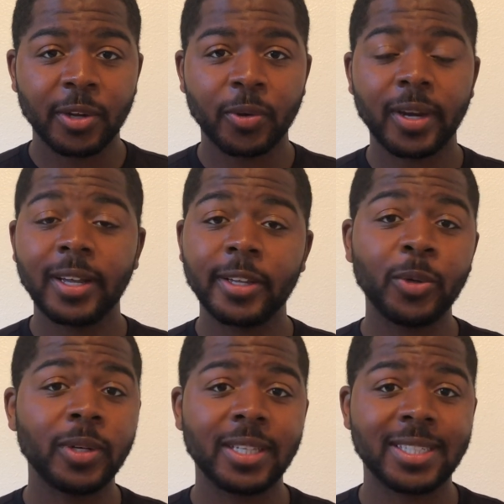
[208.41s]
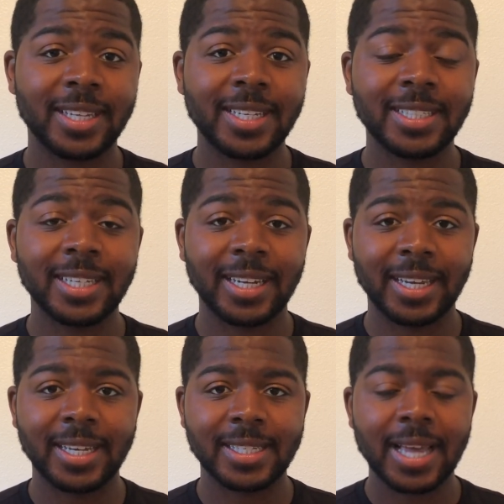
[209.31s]
Credit utilization
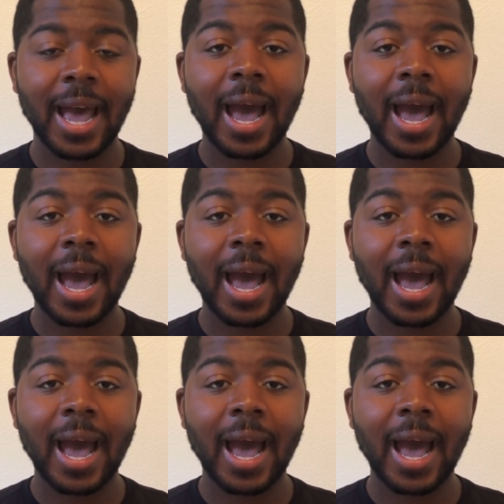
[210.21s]
is